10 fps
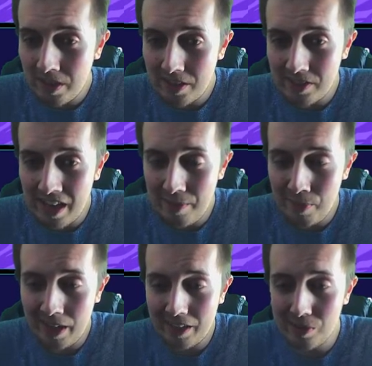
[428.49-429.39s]
same
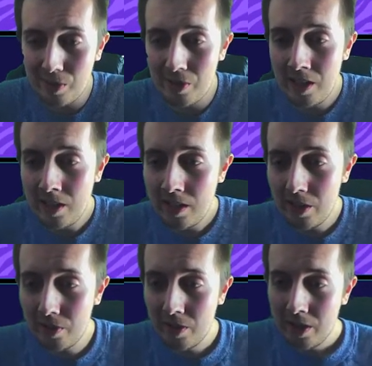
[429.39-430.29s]
pack as well.
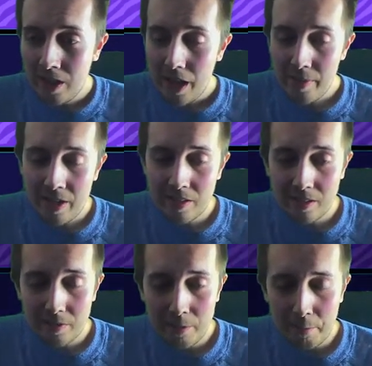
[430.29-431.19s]
Yo, I mean,
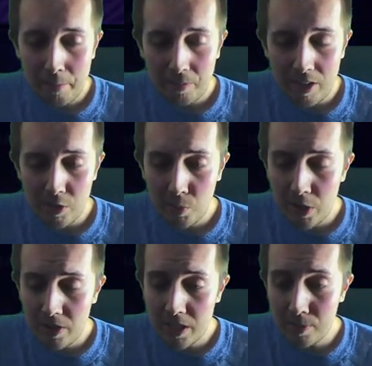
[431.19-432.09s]
it's what
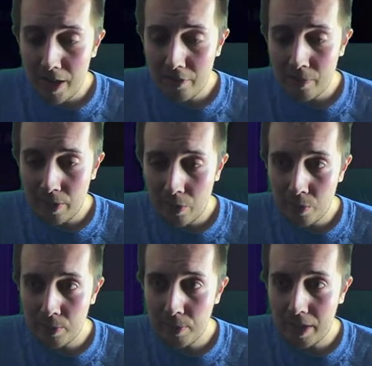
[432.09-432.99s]
you'd expect from an
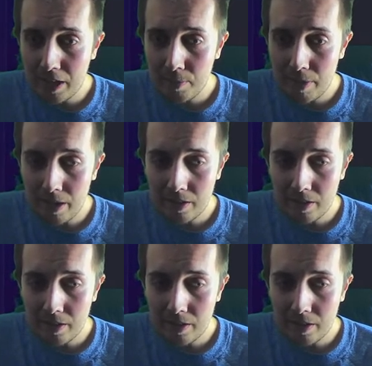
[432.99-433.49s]
ultimate pack, but